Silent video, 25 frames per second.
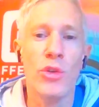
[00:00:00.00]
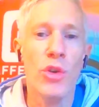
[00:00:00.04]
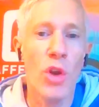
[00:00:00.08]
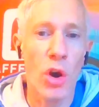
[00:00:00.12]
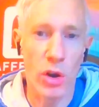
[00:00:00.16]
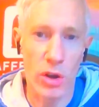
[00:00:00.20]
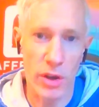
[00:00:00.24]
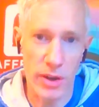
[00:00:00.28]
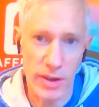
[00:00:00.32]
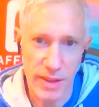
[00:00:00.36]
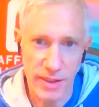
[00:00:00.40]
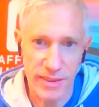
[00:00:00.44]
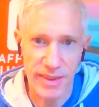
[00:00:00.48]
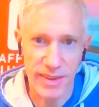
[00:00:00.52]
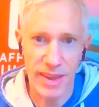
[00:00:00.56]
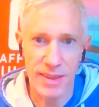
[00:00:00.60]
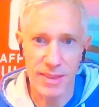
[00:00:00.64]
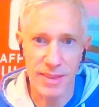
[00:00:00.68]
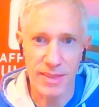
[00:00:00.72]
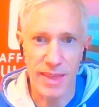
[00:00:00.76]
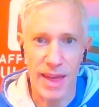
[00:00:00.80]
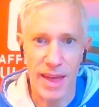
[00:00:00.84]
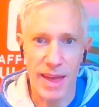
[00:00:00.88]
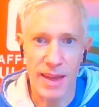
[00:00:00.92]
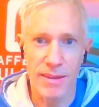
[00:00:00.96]
not going to
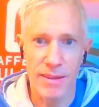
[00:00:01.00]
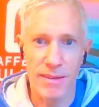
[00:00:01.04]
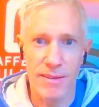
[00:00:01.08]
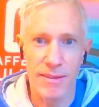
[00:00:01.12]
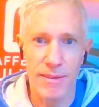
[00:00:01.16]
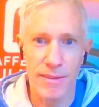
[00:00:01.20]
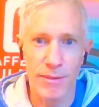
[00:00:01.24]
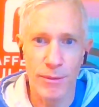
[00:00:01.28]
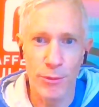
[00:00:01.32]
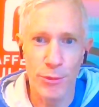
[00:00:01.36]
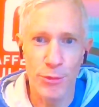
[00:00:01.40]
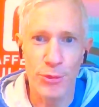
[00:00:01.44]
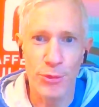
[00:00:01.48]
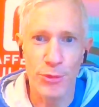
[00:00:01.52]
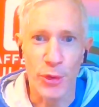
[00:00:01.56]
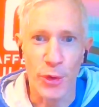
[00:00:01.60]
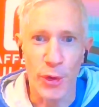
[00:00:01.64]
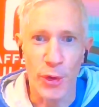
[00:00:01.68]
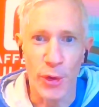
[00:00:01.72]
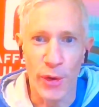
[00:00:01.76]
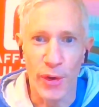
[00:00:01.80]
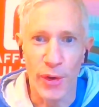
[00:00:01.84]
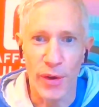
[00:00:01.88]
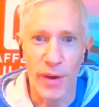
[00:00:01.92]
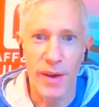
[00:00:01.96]
take that
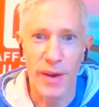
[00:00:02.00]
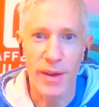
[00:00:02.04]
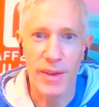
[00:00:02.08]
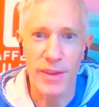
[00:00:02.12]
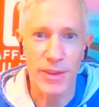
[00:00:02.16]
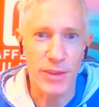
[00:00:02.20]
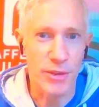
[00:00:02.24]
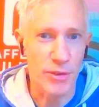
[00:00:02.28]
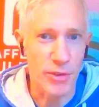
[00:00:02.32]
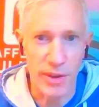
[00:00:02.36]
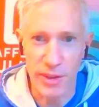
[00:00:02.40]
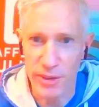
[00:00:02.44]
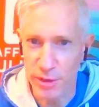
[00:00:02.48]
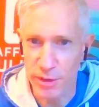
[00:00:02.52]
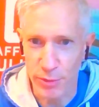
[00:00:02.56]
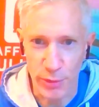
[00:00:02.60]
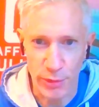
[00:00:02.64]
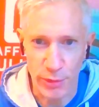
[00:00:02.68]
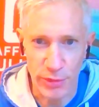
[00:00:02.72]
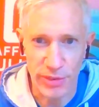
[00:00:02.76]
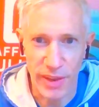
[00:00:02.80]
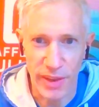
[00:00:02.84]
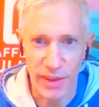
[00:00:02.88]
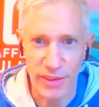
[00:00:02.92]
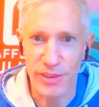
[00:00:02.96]
for your interval
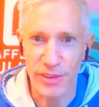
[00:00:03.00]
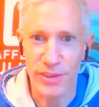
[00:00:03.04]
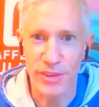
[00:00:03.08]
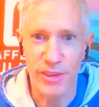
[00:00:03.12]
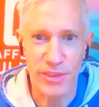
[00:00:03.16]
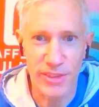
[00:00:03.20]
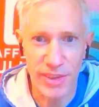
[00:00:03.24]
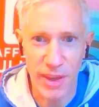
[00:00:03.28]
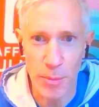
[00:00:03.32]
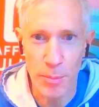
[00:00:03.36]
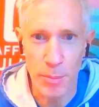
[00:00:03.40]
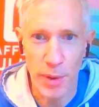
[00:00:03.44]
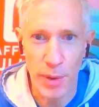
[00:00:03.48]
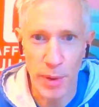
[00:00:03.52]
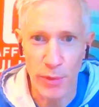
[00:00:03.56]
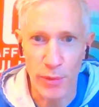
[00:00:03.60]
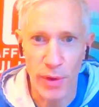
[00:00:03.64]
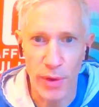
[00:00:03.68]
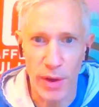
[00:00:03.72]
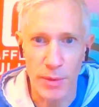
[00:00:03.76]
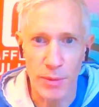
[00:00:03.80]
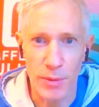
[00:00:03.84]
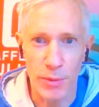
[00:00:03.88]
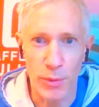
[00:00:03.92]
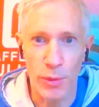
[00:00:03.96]
session, your tempo
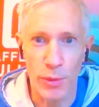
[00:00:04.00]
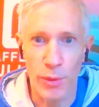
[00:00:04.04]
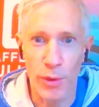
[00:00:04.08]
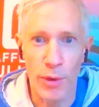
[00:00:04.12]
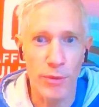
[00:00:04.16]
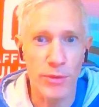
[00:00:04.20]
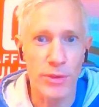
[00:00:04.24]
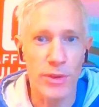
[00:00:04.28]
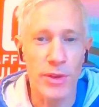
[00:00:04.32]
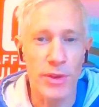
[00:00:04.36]
run, or